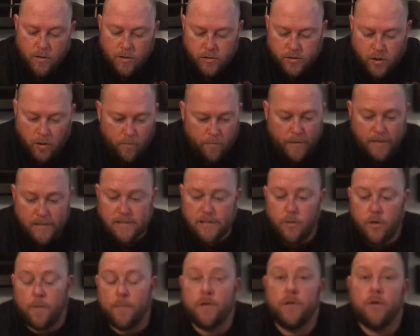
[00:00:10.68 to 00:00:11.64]
So
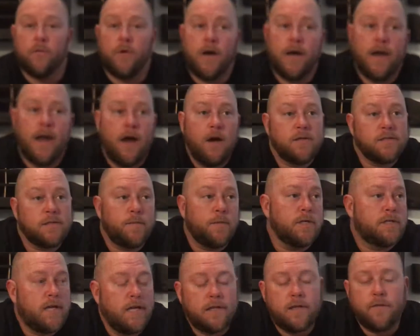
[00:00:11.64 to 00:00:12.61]
basically, what I'm gonna do right now is I'm
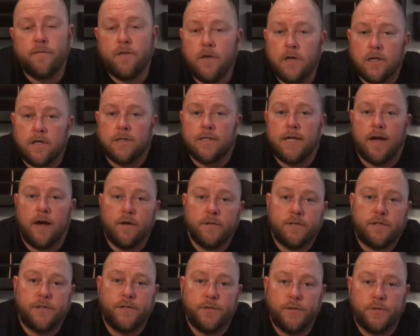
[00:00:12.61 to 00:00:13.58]
gonna take the vehicle
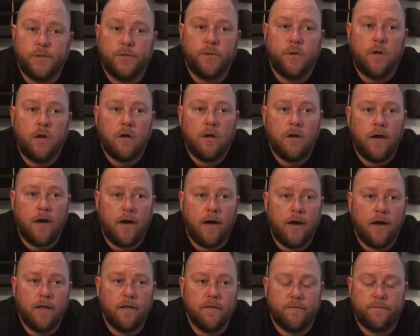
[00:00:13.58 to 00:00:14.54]
down to
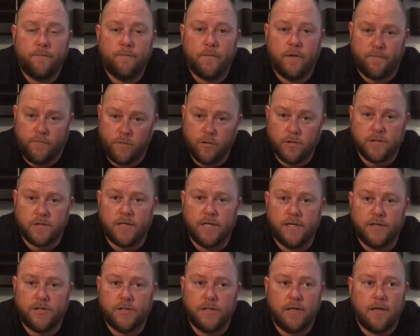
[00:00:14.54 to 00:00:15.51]
the fuel
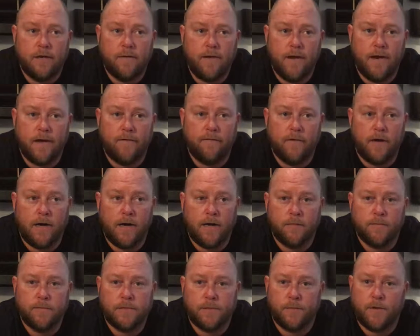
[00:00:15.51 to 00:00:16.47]
station, have
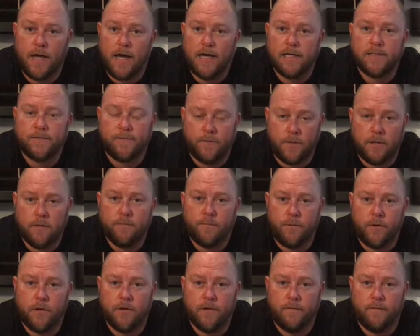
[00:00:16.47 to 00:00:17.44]
some gas
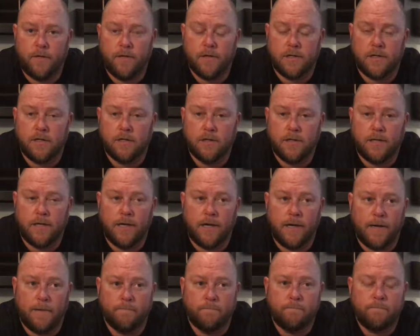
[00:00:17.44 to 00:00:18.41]
put in the vehicle,
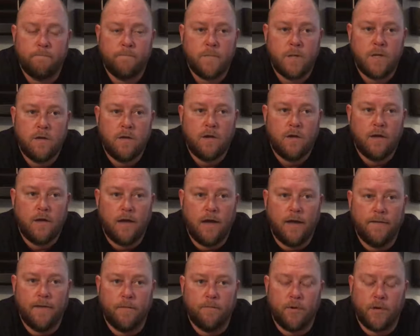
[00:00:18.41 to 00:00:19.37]
and
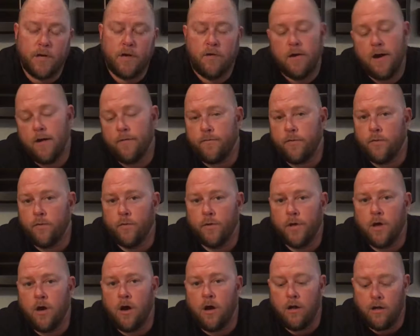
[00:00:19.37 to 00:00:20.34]
then bring it around for what
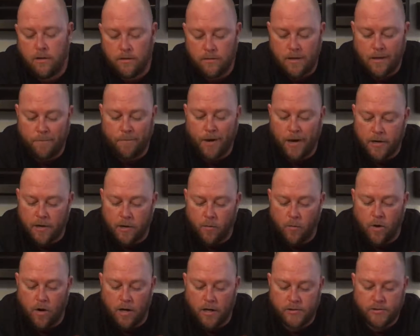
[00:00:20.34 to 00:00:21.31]
we call a
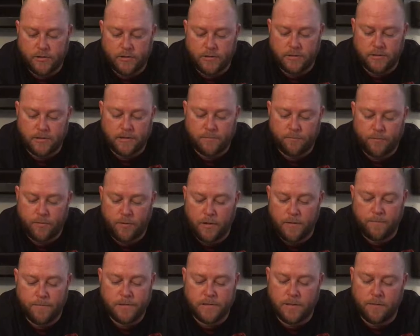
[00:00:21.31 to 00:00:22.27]
bucket wash. It's a
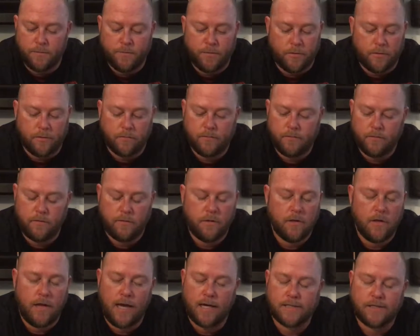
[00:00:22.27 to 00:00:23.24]
pretty simple
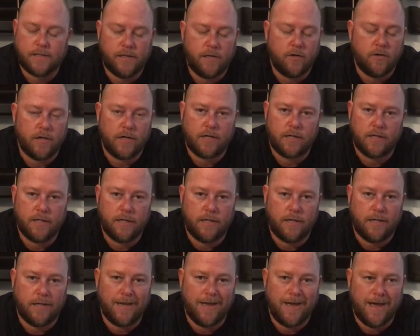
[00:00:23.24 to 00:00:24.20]
exterior
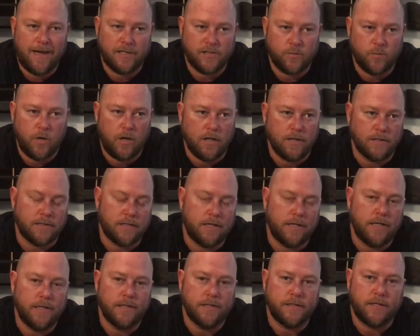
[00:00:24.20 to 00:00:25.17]
clean as well as
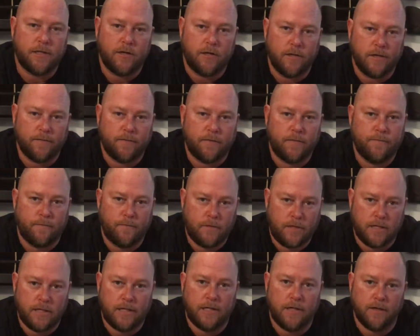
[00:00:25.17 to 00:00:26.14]
an interior
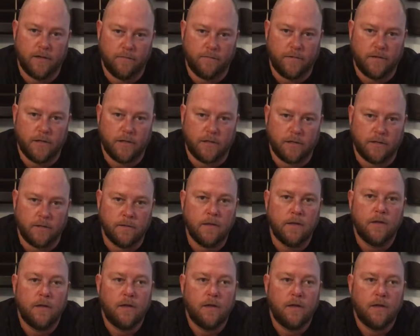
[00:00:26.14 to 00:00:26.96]
clean on the vehicle.